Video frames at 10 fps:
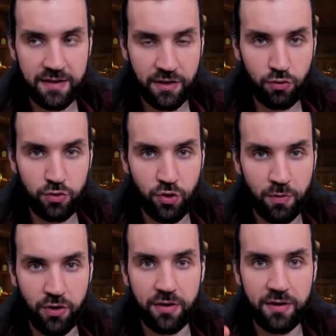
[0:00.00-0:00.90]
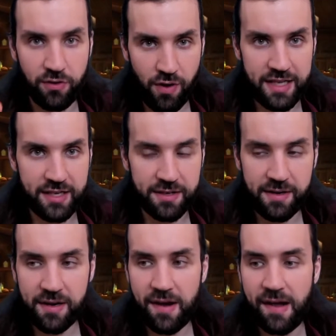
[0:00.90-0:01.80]
consumer credit,
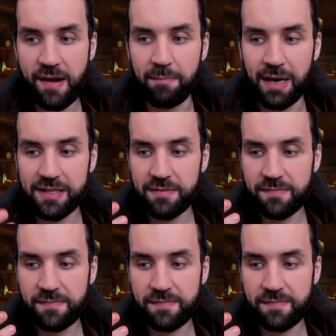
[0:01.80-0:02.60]
but